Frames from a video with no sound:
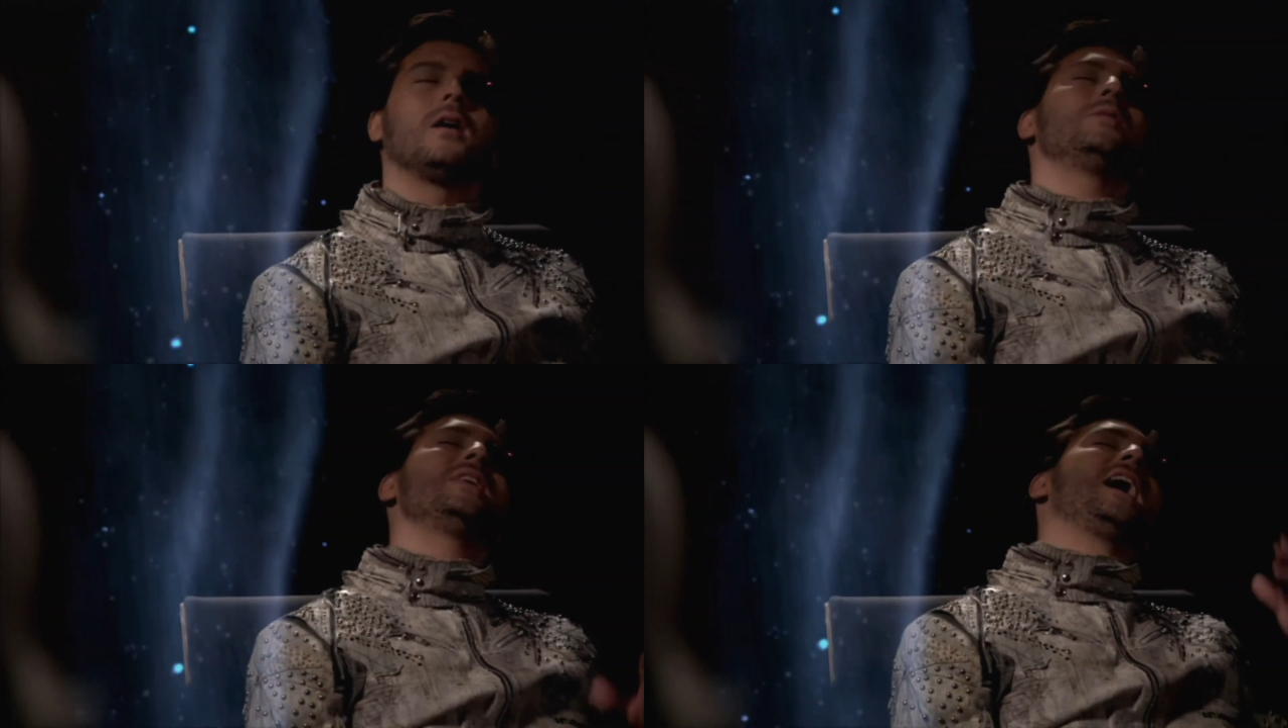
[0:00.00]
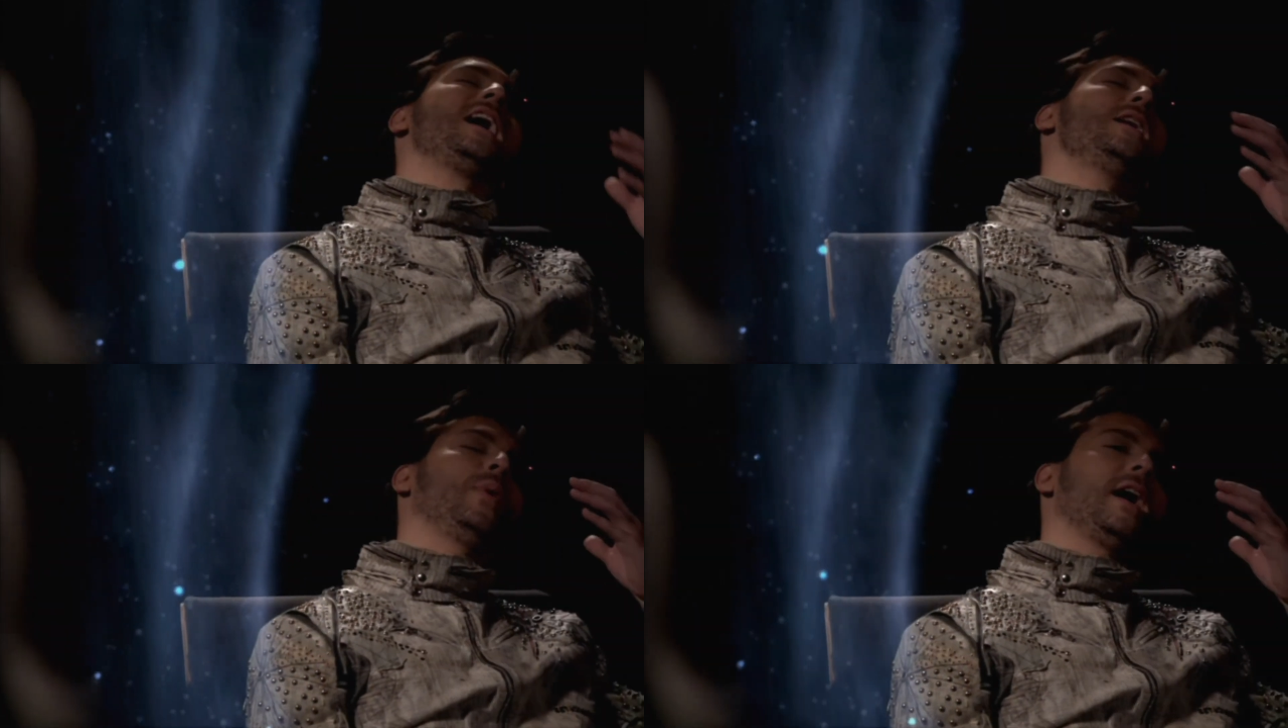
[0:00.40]
Oh, the
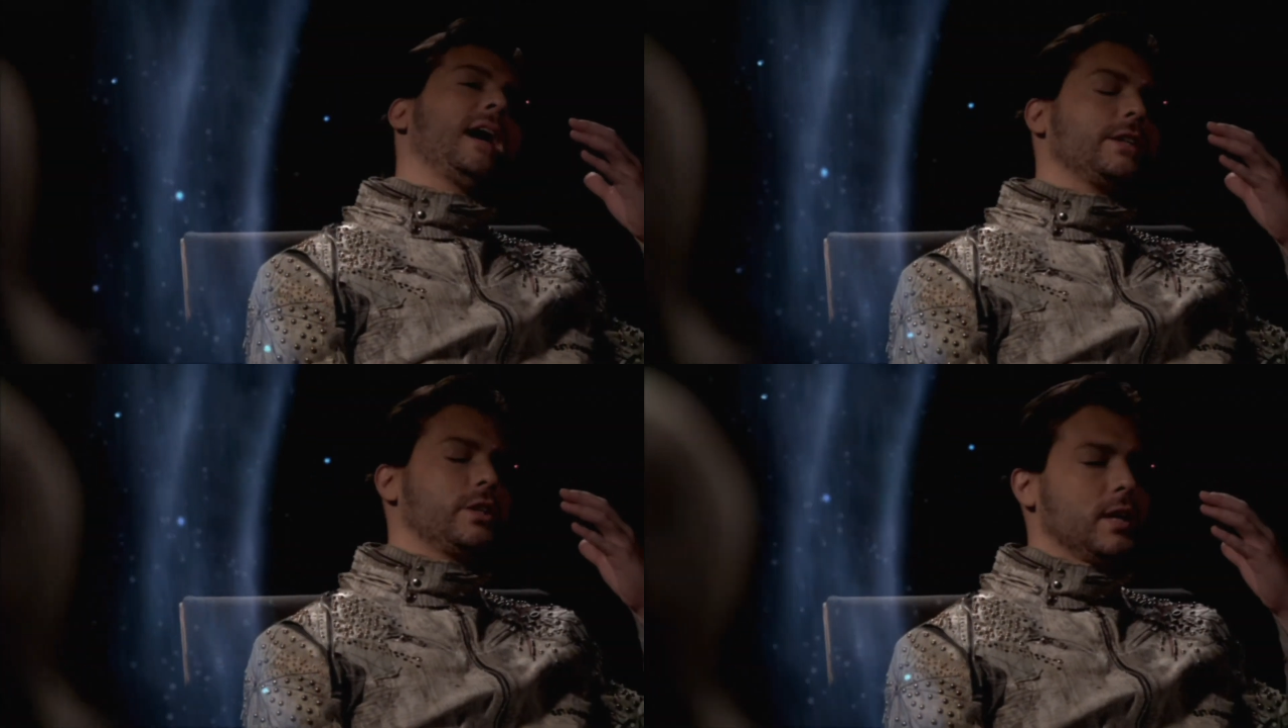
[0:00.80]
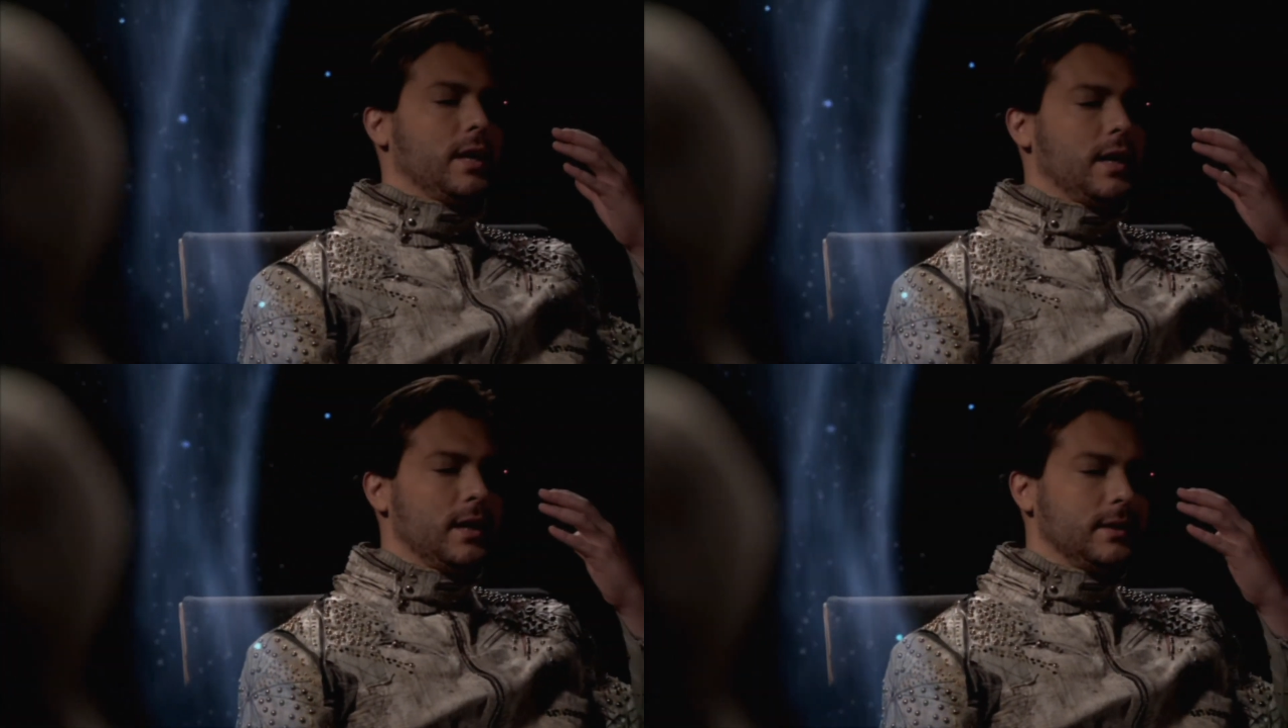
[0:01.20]
eye patch.
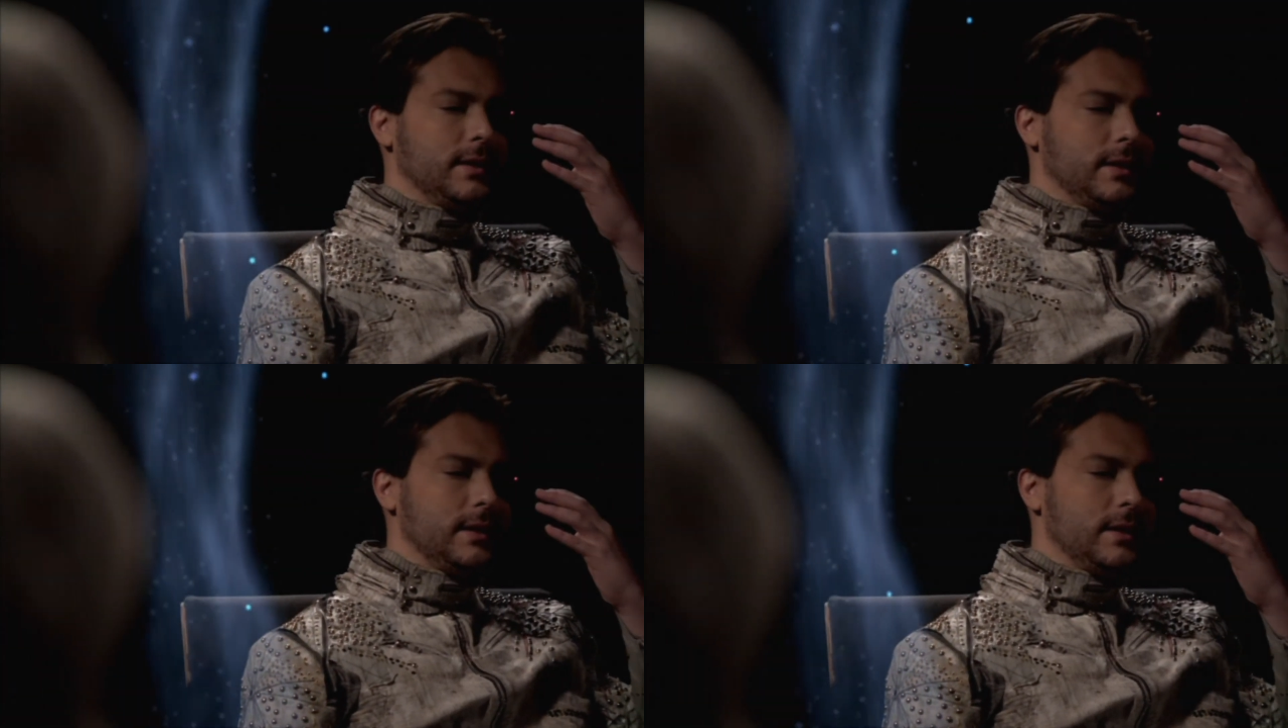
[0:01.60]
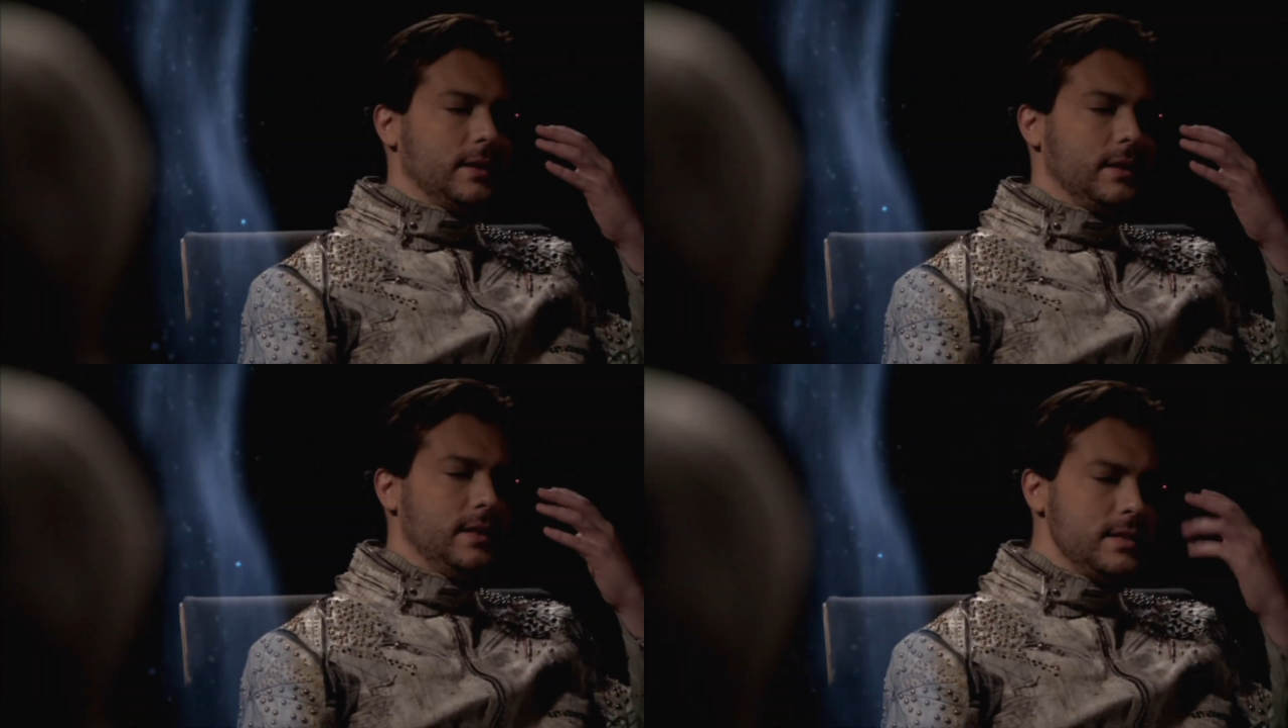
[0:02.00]
Uh,
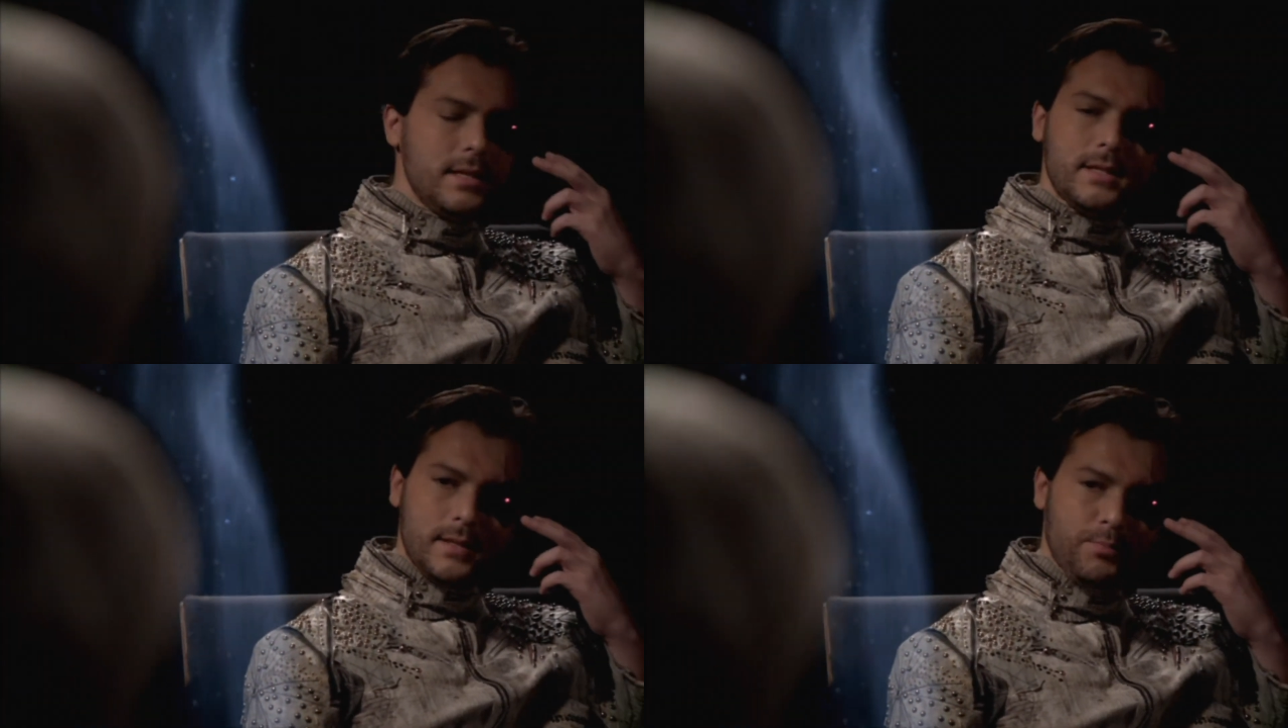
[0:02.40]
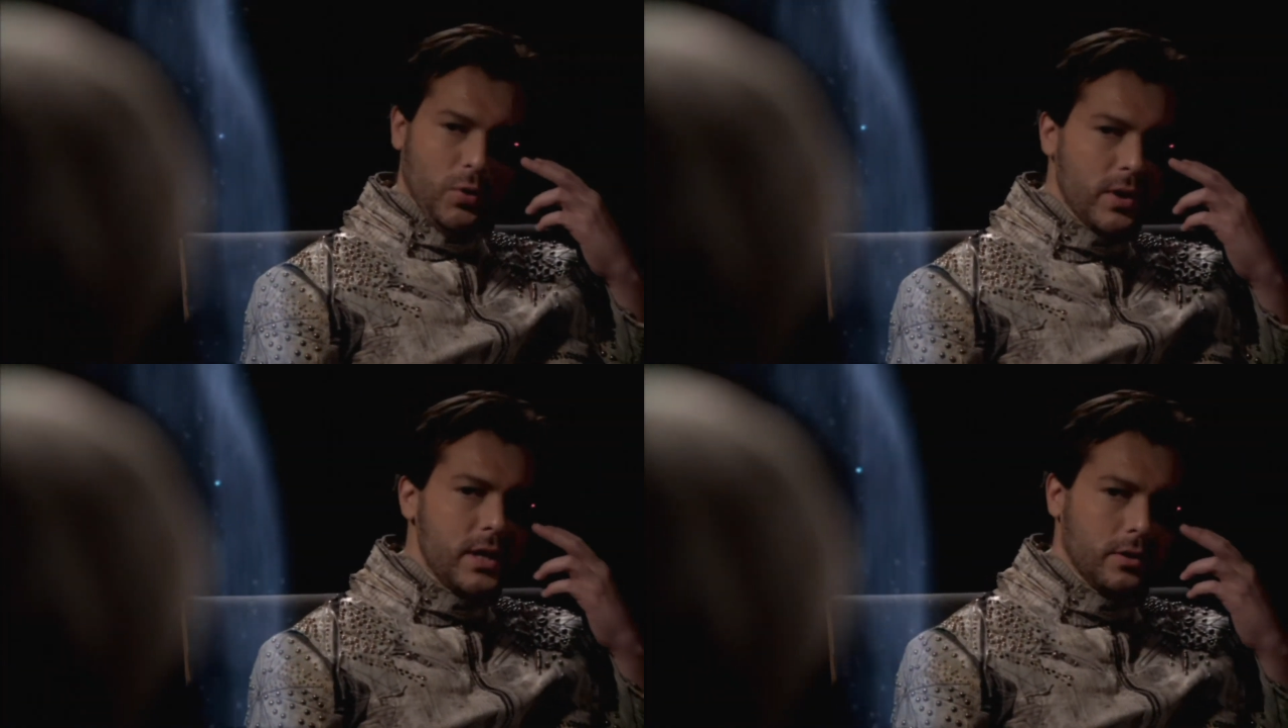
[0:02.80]
this is pretty